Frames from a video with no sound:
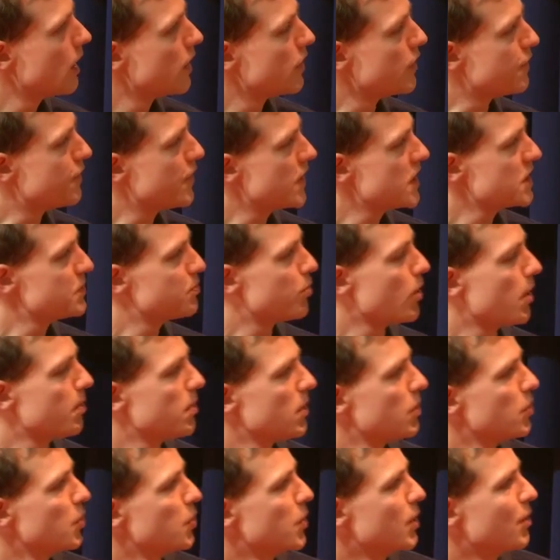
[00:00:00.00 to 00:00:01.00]
The first
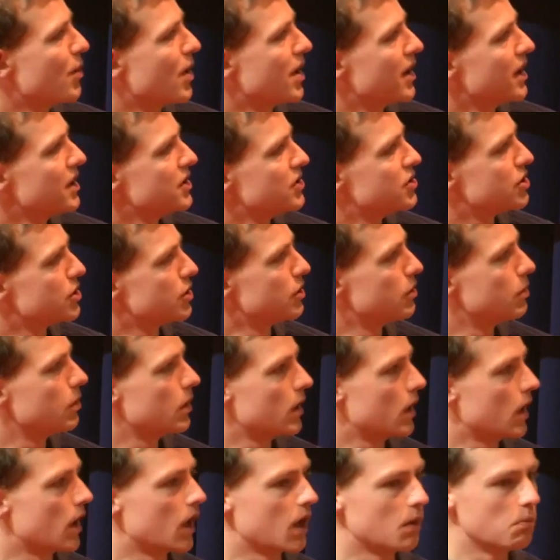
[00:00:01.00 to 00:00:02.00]
problem that we run into
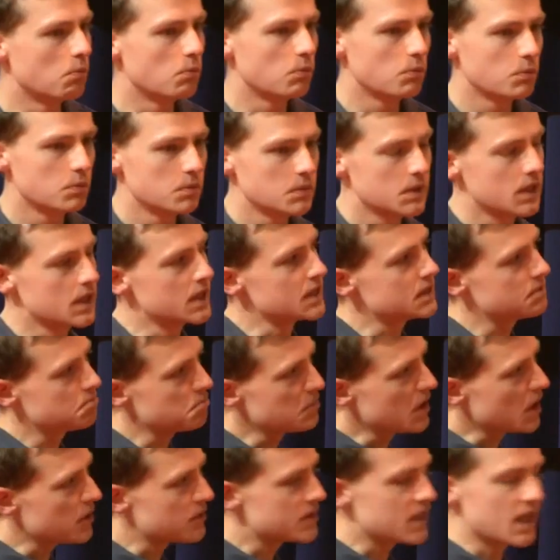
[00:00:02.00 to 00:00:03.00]
is,
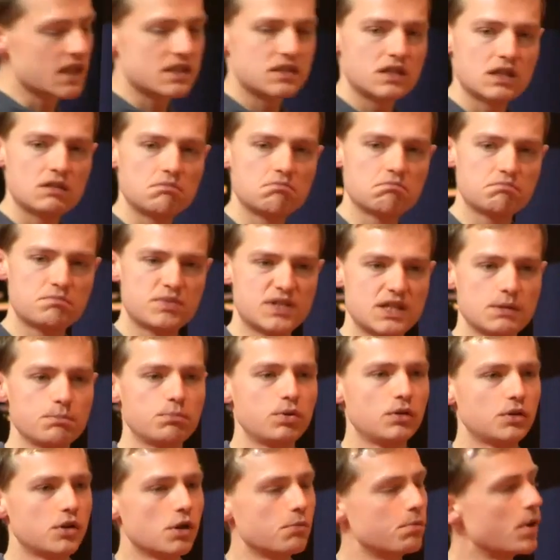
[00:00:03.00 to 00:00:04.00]
testing
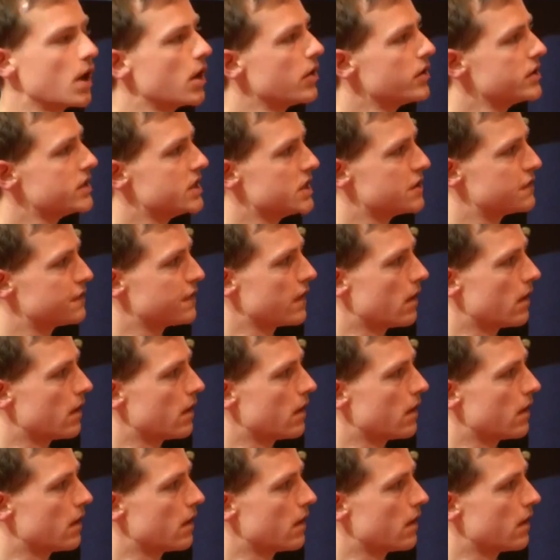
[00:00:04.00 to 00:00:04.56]
simple components is